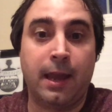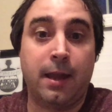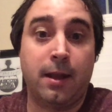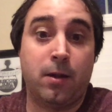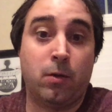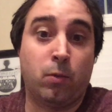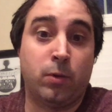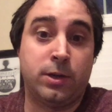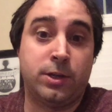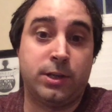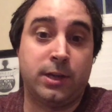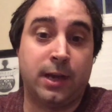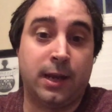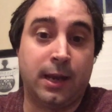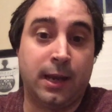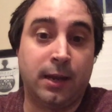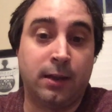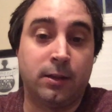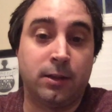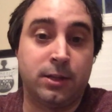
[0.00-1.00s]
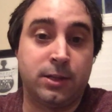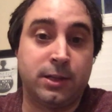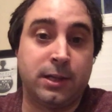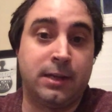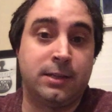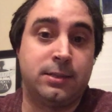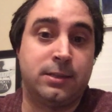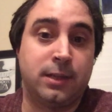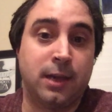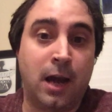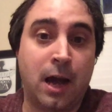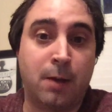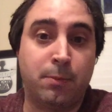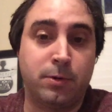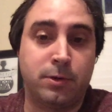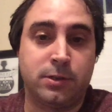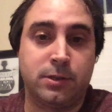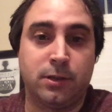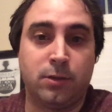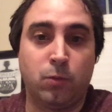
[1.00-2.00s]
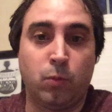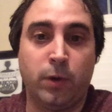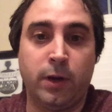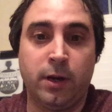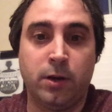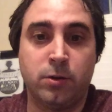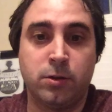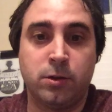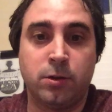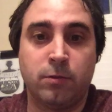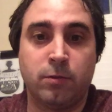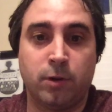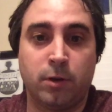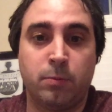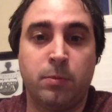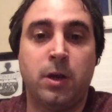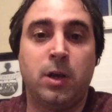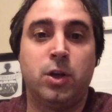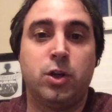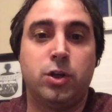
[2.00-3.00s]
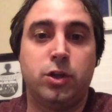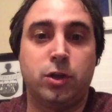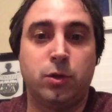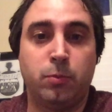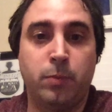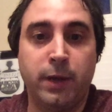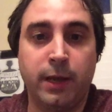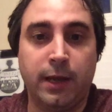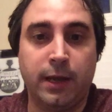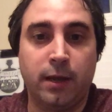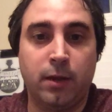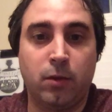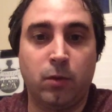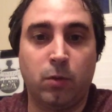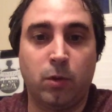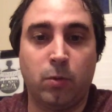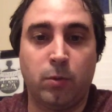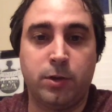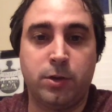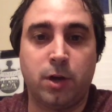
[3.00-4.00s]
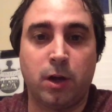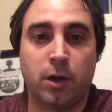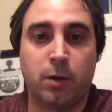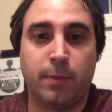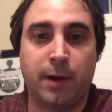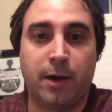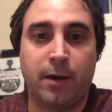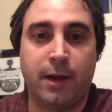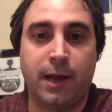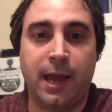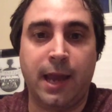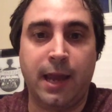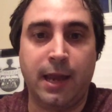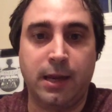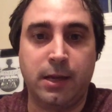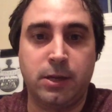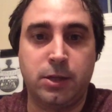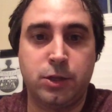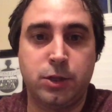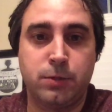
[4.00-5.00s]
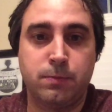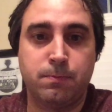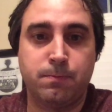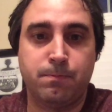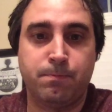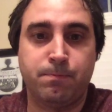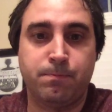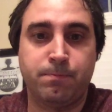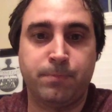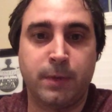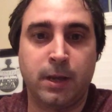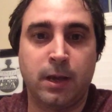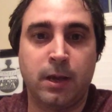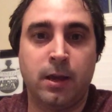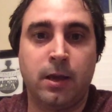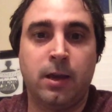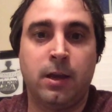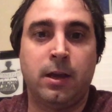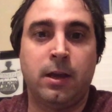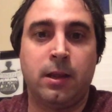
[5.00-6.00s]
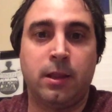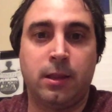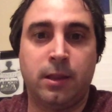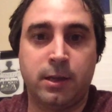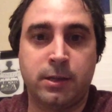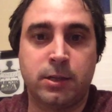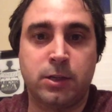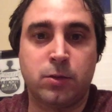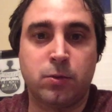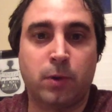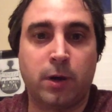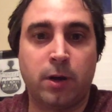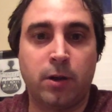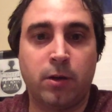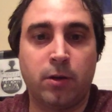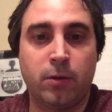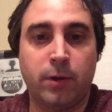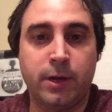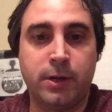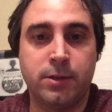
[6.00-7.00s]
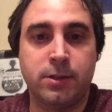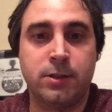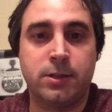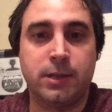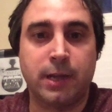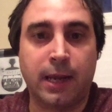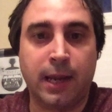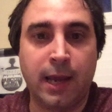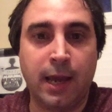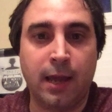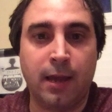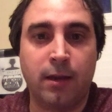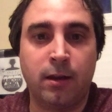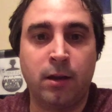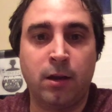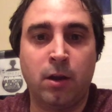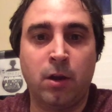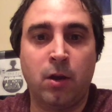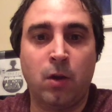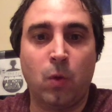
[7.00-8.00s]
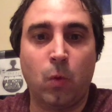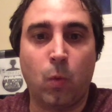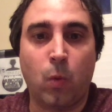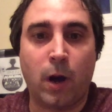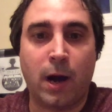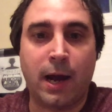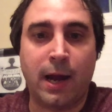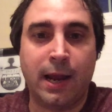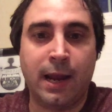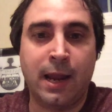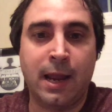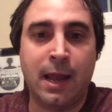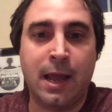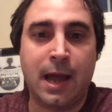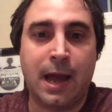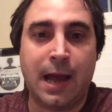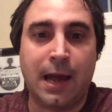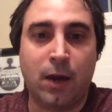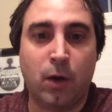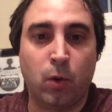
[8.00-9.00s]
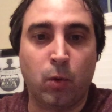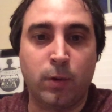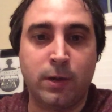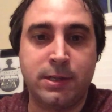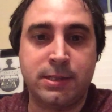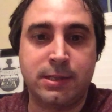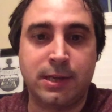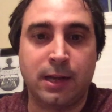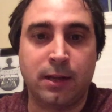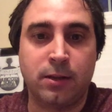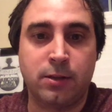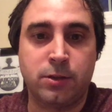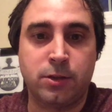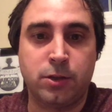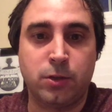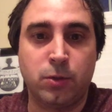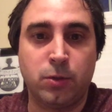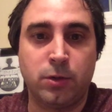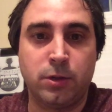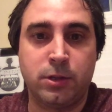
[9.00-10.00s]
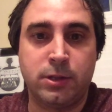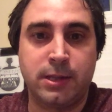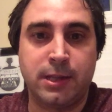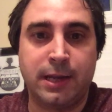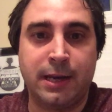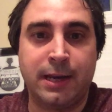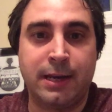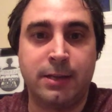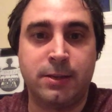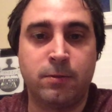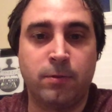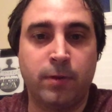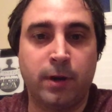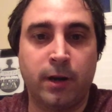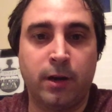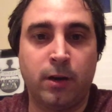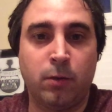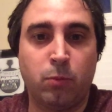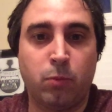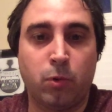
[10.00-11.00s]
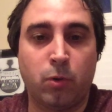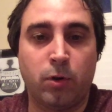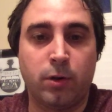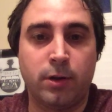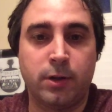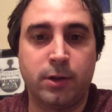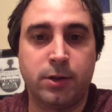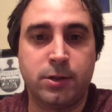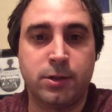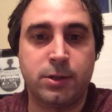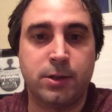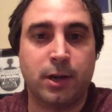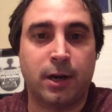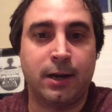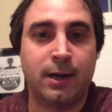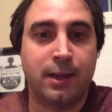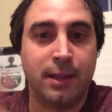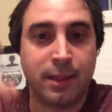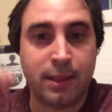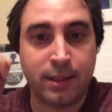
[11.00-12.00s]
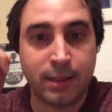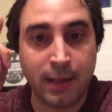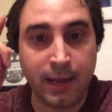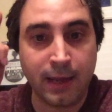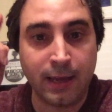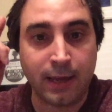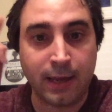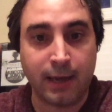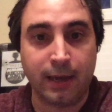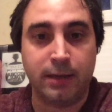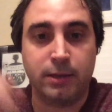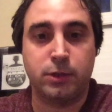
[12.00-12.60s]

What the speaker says: which in English it's the opposite. We use the verb to be when we talk about age. This is one of the reasons, again, why I always tell the students that it is very important to start thinking in